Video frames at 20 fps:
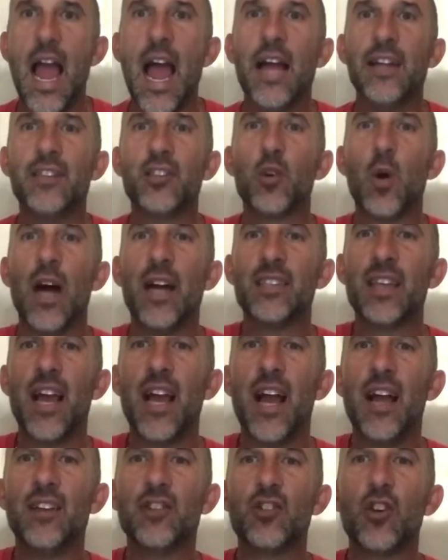And
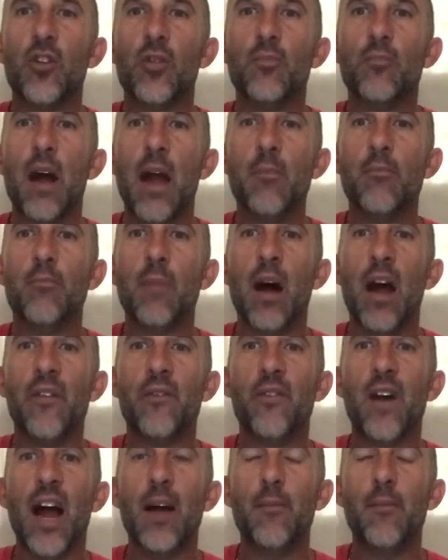so
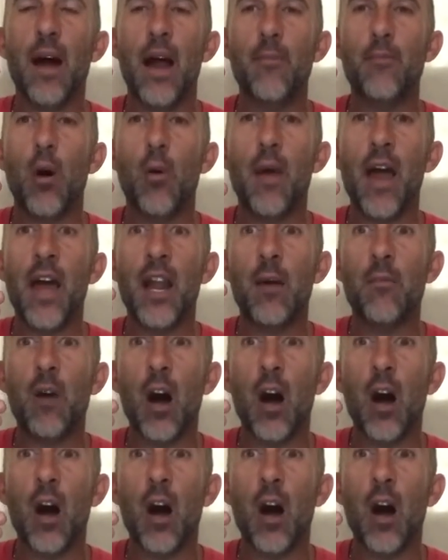my momentum